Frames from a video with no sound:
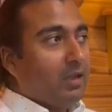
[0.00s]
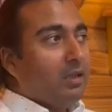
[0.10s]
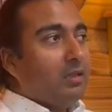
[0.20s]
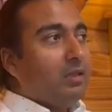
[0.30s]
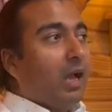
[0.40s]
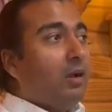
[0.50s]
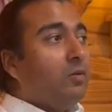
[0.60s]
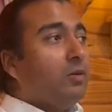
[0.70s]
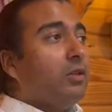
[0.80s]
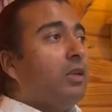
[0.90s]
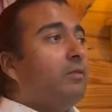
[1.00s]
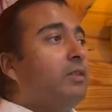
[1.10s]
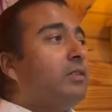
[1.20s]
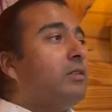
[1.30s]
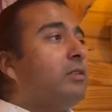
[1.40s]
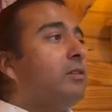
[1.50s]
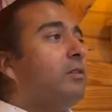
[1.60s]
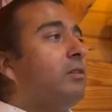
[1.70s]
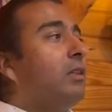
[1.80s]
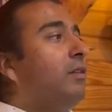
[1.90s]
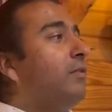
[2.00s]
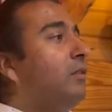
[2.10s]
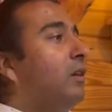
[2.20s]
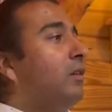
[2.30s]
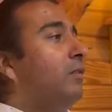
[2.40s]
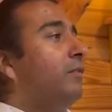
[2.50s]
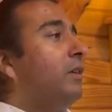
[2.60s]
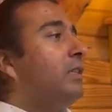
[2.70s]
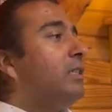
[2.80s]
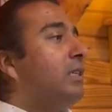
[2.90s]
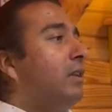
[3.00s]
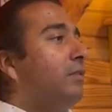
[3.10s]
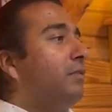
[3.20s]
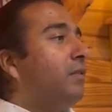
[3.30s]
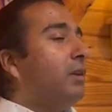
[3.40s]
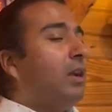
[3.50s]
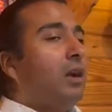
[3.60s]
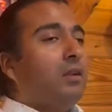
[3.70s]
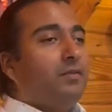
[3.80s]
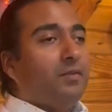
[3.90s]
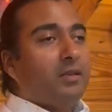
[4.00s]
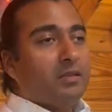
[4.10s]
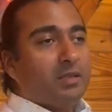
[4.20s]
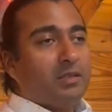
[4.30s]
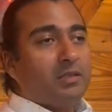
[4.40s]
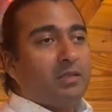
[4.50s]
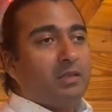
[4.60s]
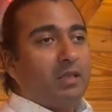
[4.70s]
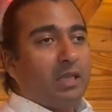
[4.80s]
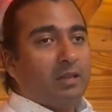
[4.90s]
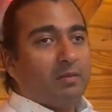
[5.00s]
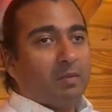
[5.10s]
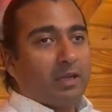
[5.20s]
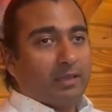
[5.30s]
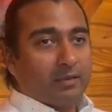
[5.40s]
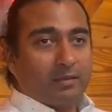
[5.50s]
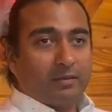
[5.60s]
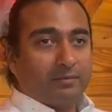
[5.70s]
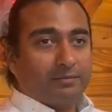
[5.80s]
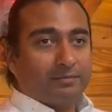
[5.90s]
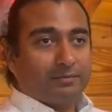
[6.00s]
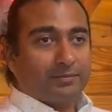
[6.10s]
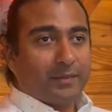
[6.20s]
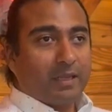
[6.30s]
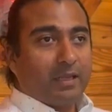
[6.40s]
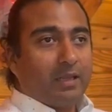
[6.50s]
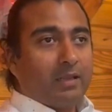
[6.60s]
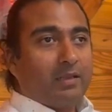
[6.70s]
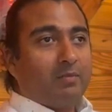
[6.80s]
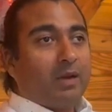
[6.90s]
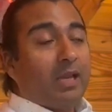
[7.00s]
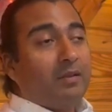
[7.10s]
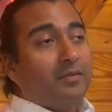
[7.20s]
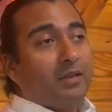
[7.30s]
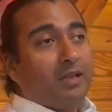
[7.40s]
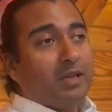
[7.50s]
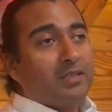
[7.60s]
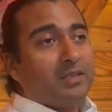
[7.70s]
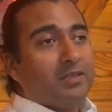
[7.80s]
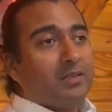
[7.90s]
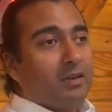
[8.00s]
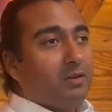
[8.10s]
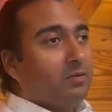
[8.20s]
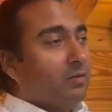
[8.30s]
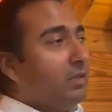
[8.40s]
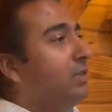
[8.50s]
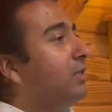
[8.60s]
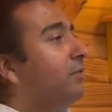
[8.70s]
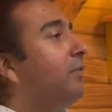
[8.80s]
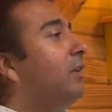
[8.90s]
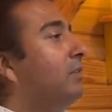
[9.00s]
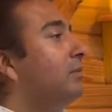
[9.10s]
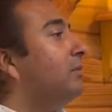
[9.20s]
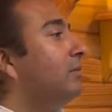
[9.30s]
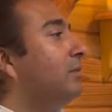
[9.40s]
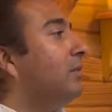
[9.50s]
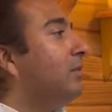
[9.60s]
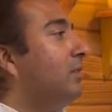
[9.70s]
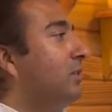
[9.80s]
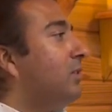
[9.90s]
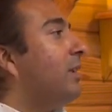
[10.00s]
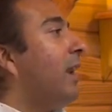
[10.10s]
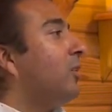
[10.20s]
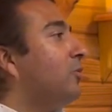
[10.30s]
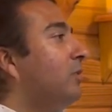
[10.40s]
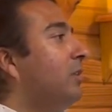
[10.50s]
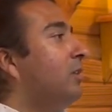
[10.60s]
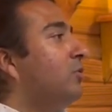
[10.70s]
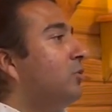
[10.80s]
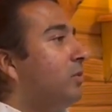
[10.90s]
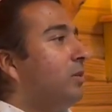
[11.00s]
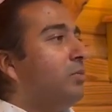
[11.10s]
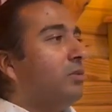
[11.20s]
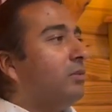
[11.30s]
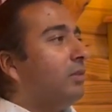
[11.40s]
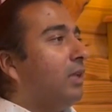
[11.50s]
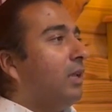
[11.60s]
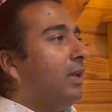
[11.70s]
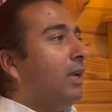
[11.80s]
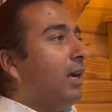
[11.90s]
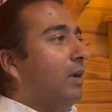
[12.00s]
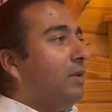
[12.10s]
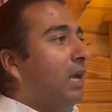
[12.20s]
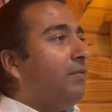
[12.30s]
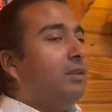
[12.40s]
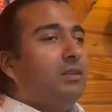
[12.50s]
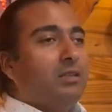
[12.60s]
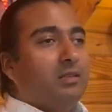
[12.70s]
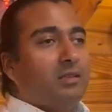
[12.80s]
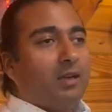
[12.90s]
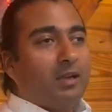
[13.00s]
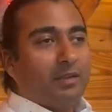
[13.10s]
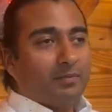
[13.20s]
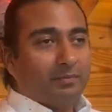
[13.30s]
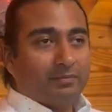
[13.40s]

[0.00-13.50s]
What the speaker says: Now there is a certain level of self-confidence in the mind. The mind realizes, oh, this is fun. This is actually enjoyable. I'm having a good time.